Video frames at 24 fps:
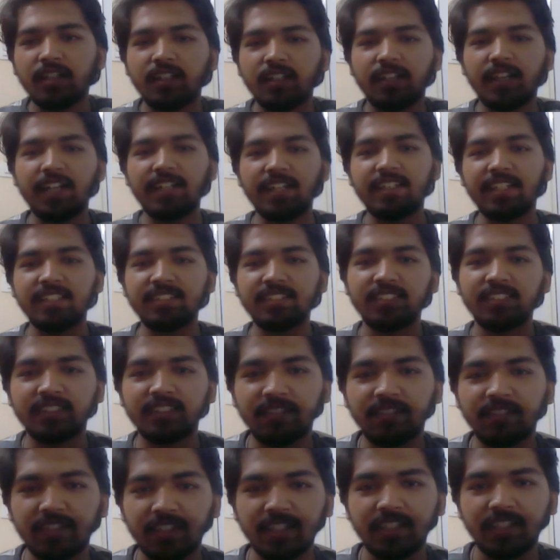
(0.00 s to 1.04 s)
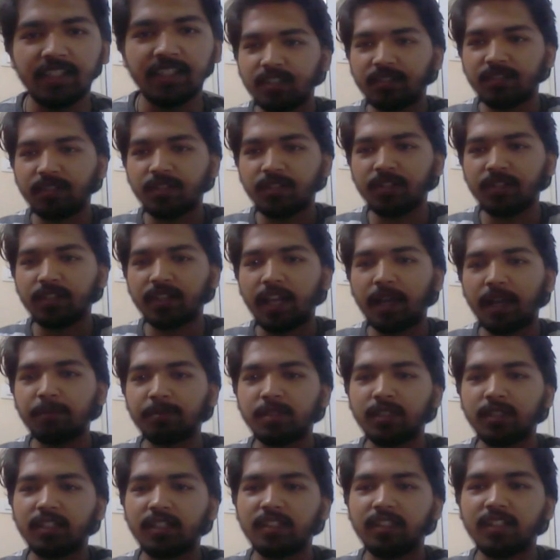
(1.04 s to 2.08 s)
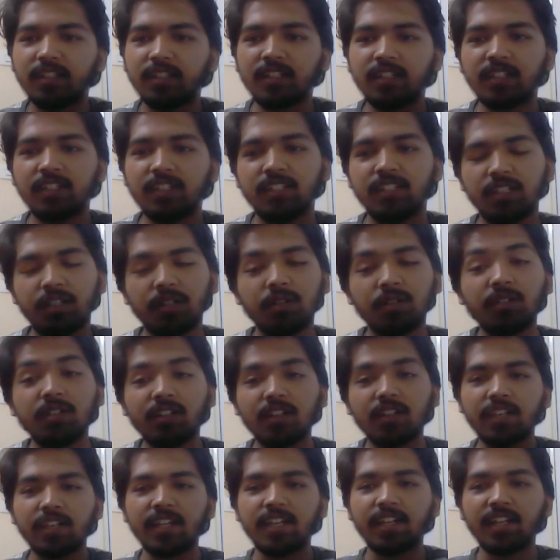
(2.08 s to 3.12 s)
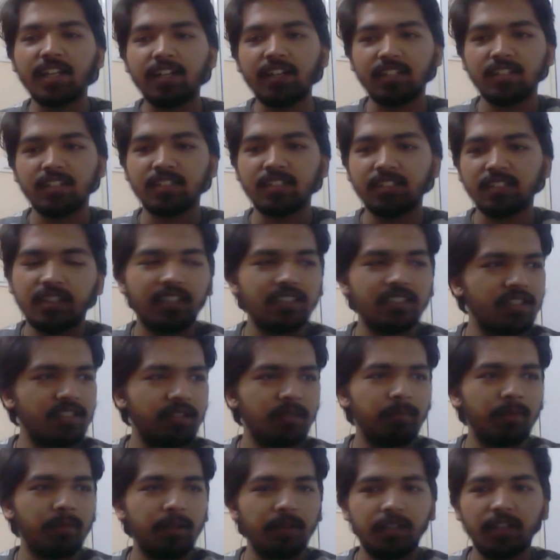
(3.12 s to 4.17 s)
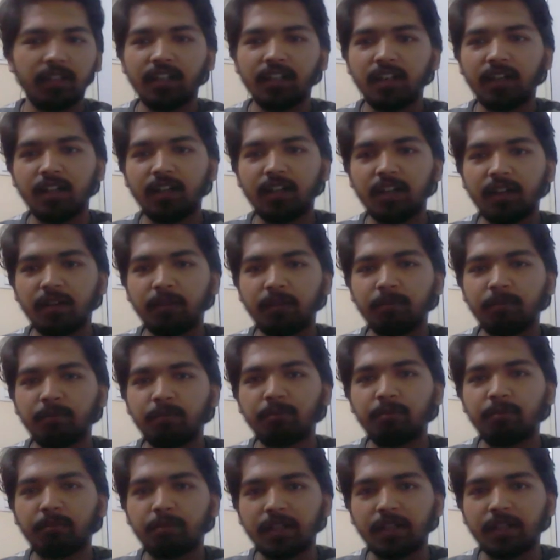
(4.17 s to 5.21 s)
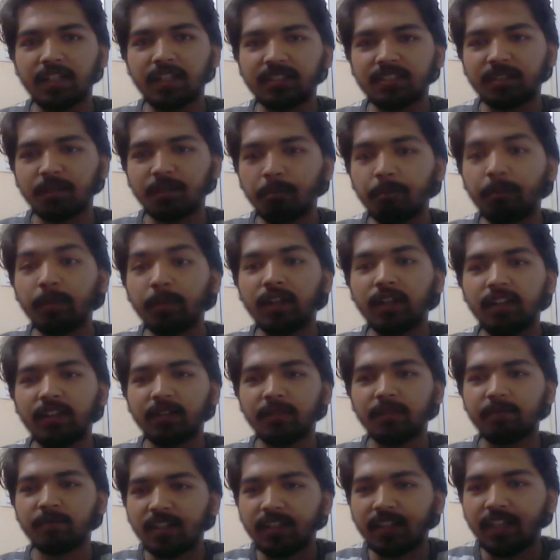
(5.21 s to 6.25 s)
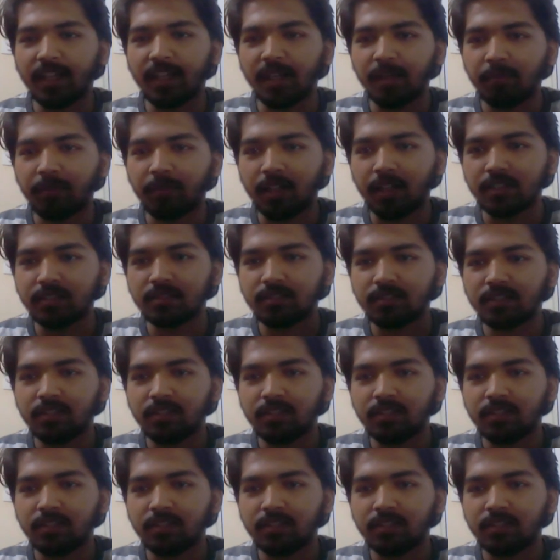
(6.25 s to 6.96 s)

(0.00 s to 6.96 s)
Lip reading: Knight takes c7. We're going to capture the rook on a8. This should be a pretty simple game now.